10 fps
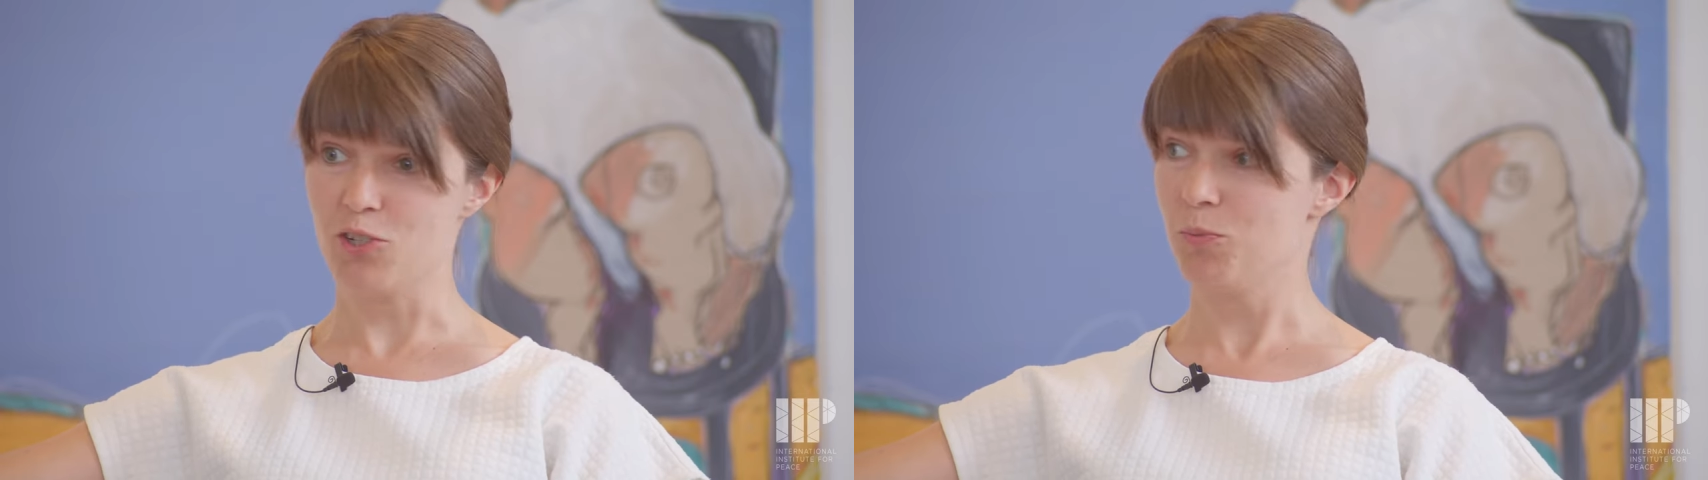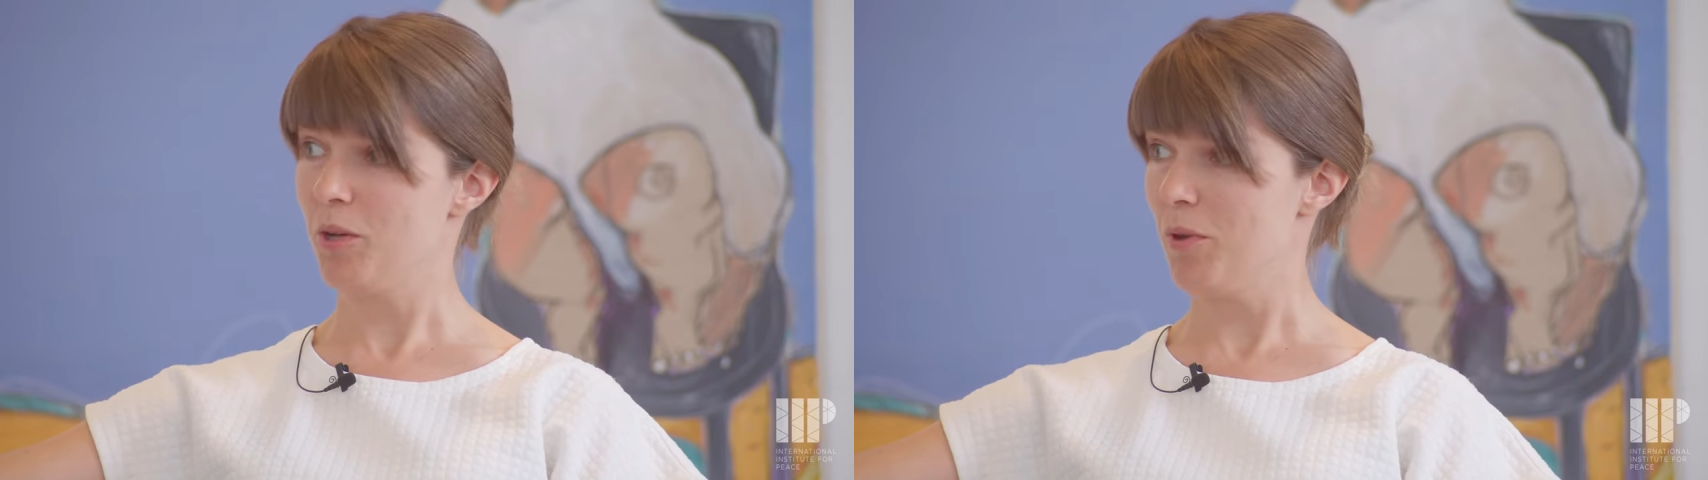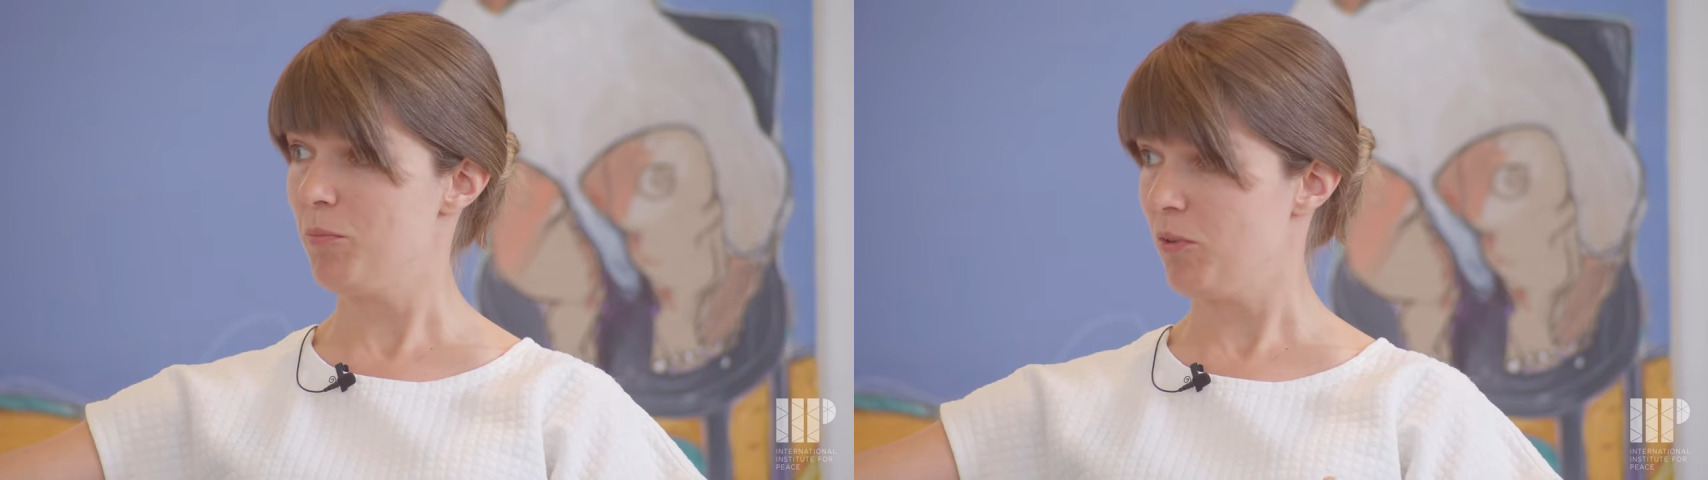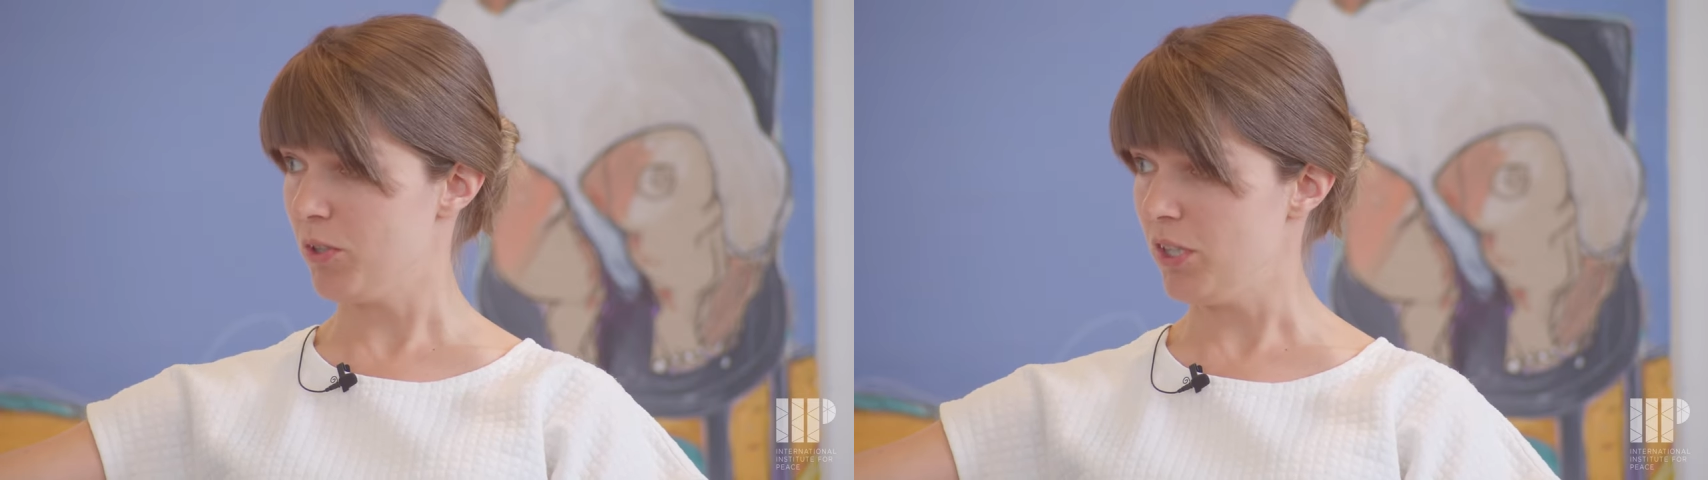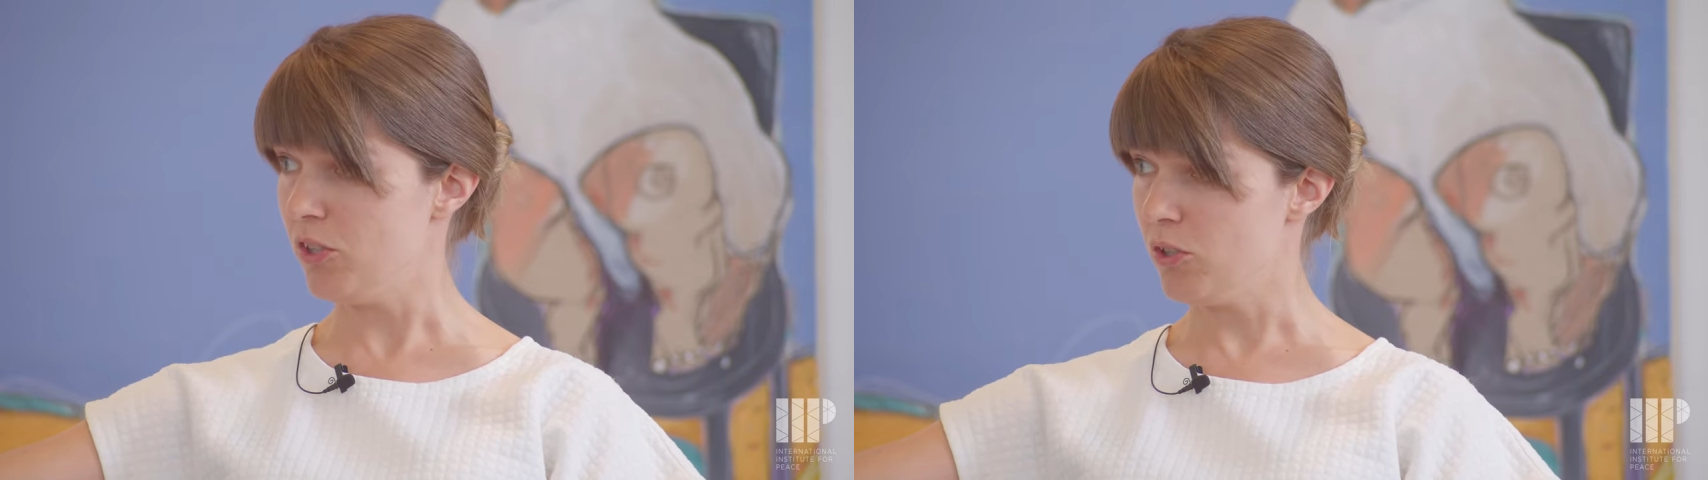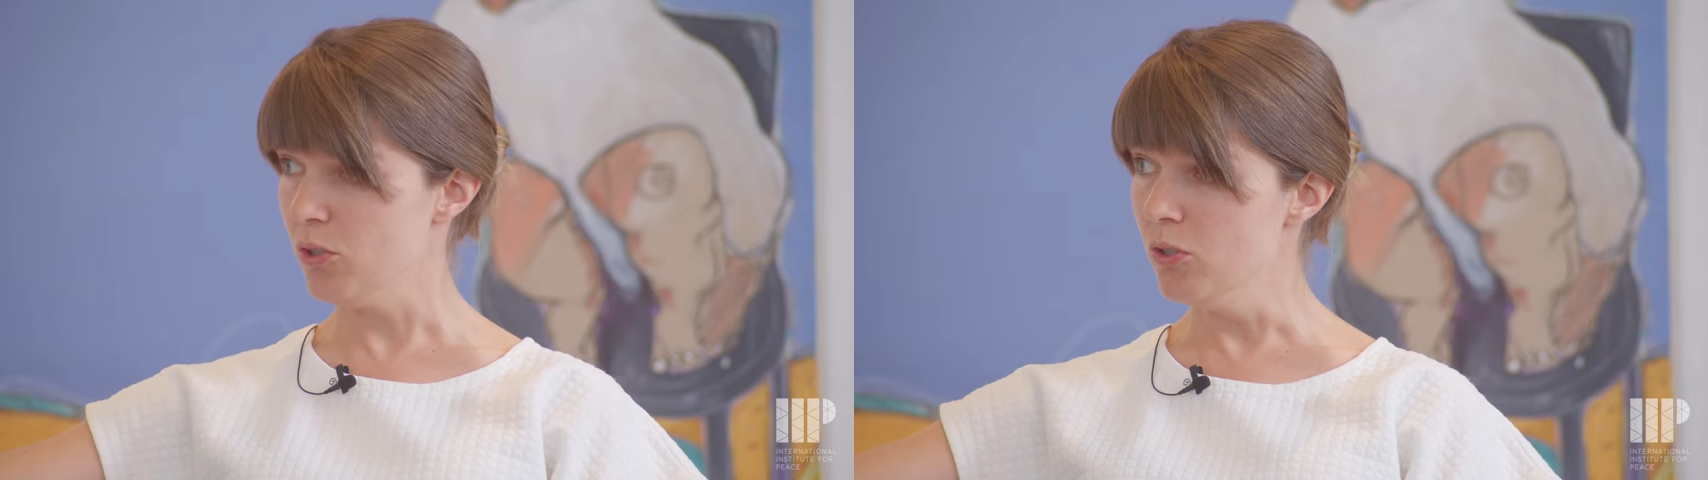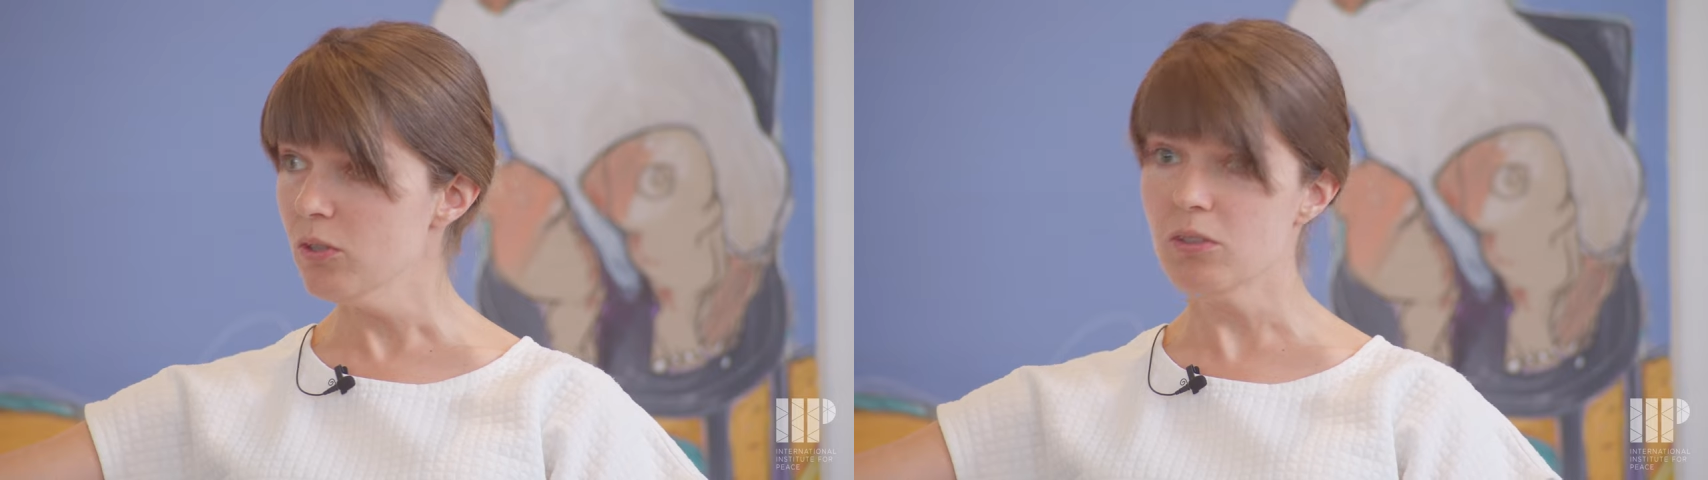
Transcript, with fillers: should be a member of the EU